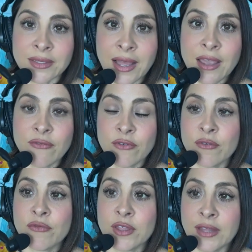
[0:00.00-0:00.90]
The life
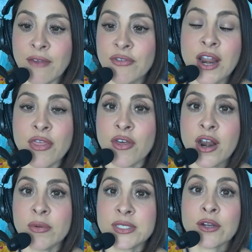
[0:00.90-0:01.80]
that I thought
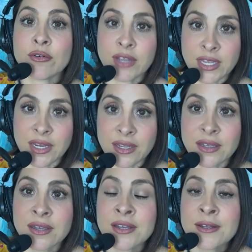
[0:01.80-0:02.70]
I was creating,